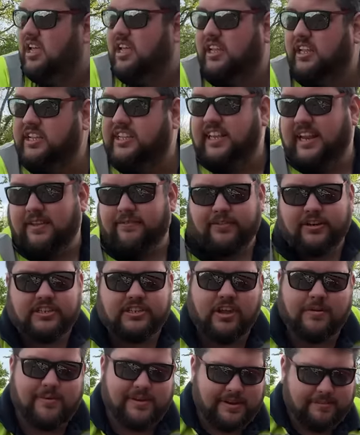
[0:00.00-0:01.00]
you've delivered
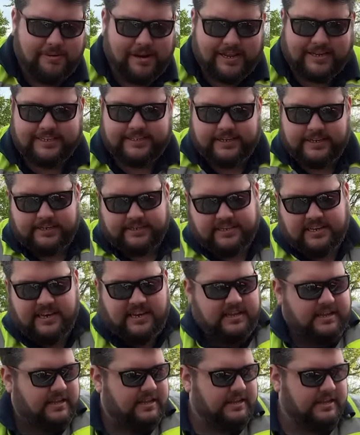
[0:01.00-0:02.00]
so many places,
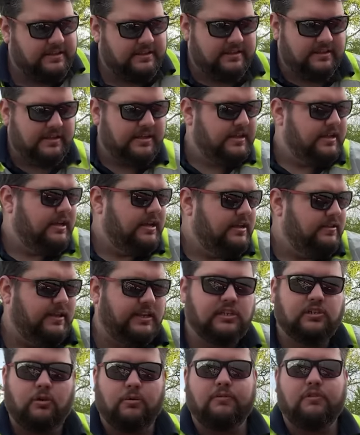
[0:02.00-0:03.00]

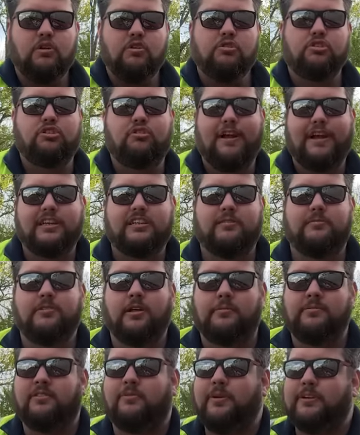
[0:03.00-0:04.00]
you sort of lose track
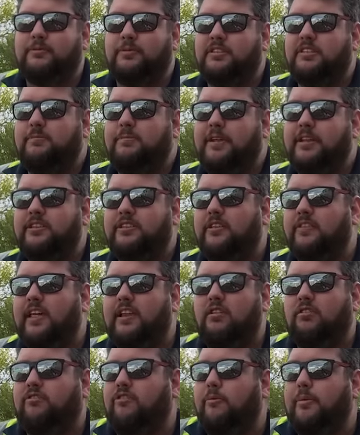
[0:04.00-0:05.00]
sometimes of which ones you've been to.
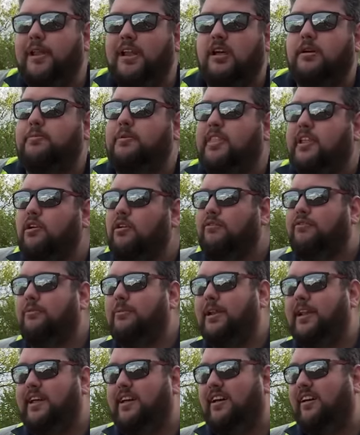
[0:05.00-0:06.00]
They look familiar but they're not
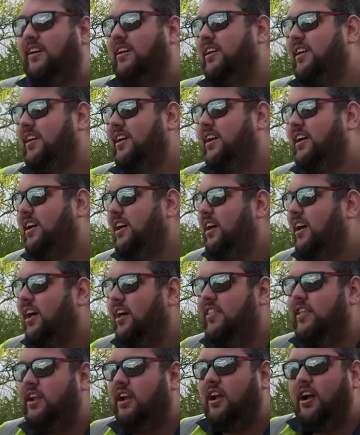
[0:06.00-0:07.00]
familiar,
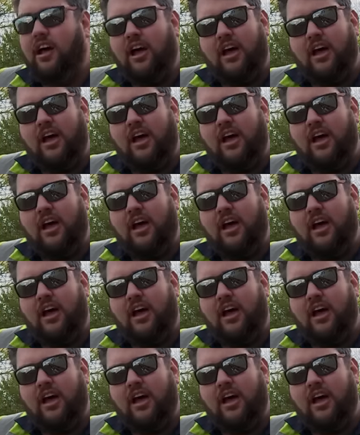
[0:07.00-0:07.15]
and then you're like,